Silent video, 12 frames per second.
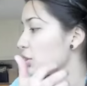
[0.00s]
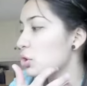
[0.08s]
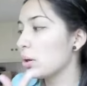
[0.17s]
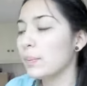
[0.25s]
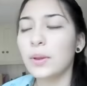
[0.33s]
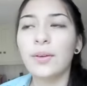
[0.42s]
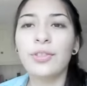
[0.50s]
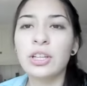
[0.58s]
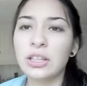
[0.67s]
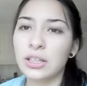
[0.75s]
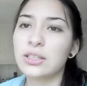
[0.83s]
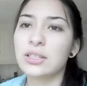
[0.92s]
I dropped off the
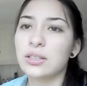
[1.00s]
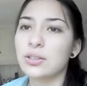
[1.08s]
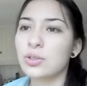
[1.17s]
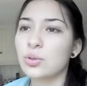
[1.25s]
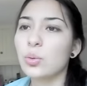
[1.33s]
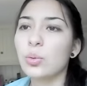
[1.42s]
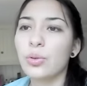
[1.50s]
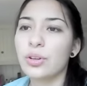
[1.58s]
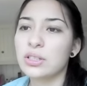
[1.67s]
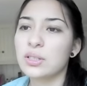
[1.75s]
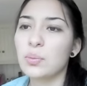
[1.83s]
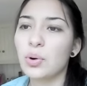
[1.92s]
kids at school
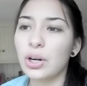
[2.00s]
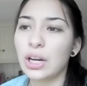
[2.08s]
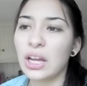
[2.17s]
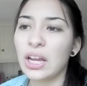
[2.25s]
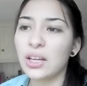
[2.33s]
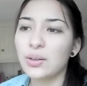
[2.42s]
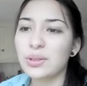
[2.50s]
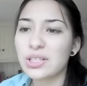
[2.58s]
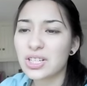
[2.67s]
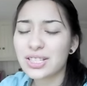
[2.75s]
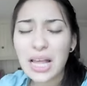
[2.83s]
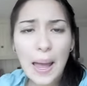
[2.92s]
this morning, which
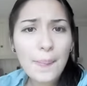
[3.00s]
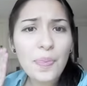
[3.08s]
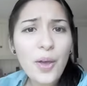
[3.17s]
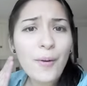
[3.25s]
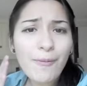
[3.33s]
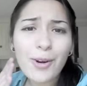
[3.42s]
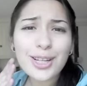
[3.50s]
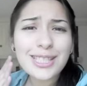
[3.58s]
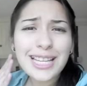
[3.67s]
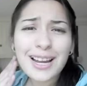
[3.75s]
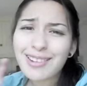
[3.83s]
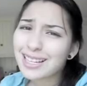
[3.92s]
is the first
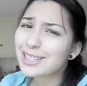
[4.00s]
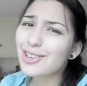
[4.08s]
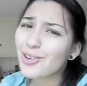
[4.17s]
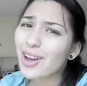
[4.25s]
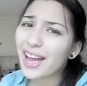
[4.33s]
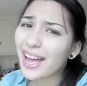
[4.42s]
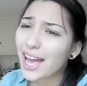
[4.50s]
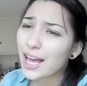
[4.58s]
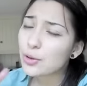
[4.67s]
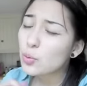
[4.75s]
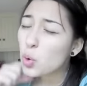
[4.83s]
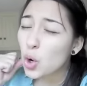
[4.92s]
time I do
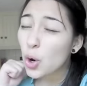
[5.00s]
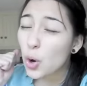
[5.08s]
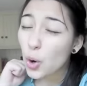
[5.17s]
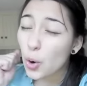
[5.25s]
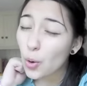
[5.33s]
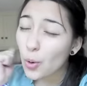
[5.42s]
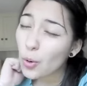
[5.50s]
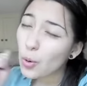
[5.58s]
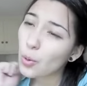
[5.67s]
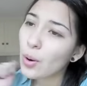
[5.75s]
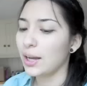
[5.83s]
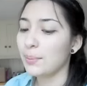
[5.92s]
it.
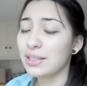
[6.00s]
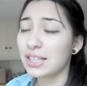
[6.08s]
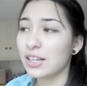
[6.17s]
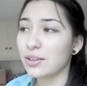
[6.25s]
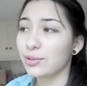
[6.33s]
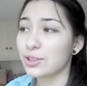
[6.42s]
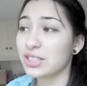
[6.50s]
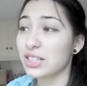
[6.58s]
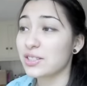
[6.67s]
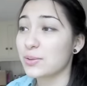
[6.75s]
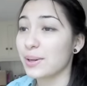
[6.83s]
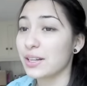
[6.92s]
Woo! I've been here for
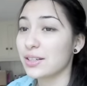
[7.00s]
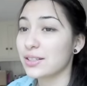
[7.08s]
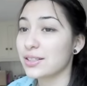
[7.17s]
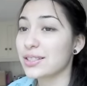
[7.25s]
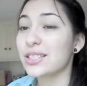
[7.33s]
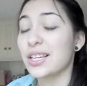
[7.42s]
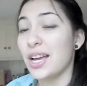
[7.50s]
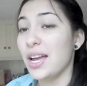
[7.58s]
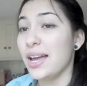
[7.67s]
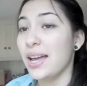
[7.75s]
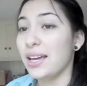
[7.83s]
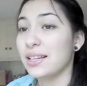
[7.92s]
6 weeks
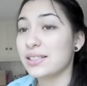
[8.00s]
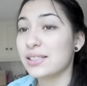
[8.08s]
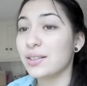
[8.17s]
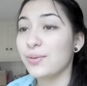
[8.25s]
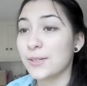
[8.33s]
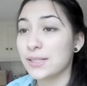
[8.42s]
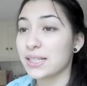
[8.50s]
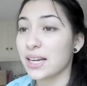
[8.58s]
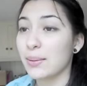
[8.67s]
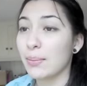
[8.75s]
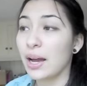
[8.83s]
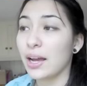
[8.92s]
and it's the first
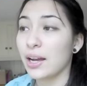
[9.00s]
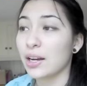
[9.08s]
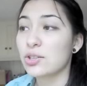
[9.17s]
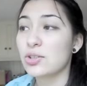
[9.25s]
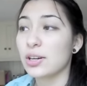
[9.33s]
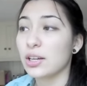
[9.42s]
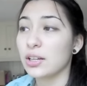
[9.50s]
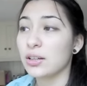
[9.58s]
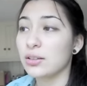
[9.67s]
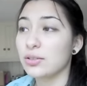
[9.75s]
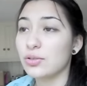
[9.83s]
time I actually